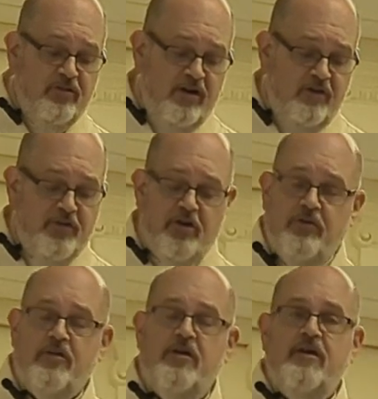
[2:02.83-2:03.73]

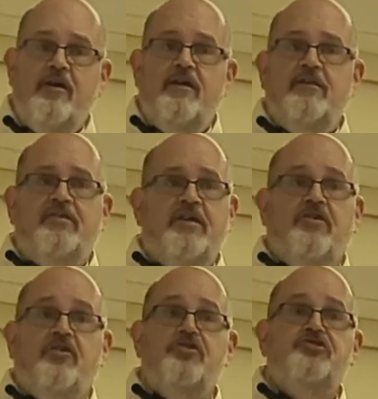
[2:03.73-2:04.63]
Clairvaux, St.
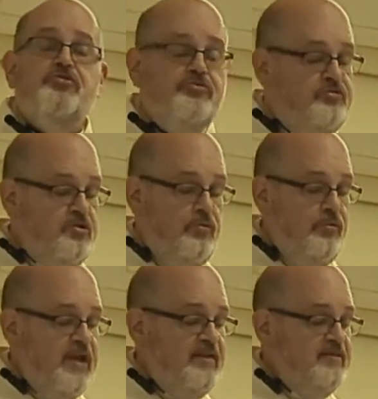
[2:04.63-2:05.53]
Gertrude the
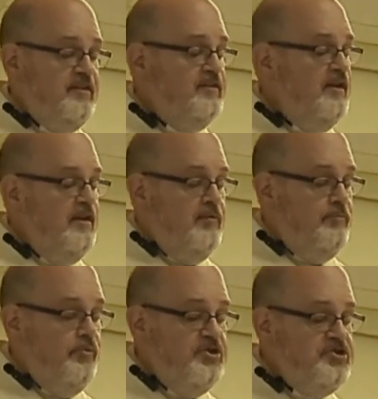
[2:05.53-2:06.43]
Great, St.
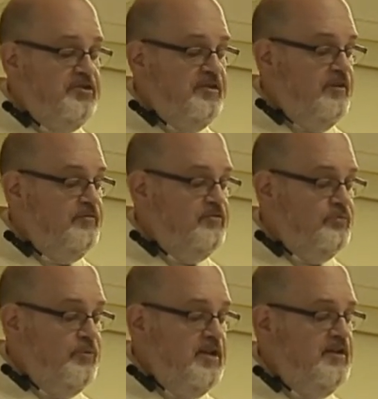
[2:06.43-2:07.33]
Bridget of
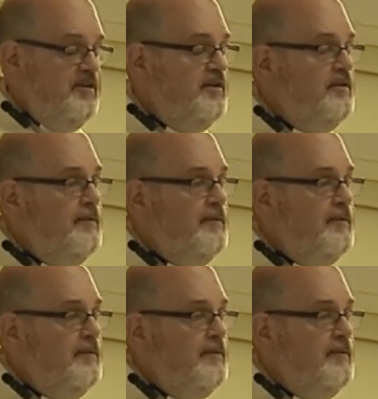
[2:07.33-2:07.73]
Sweden.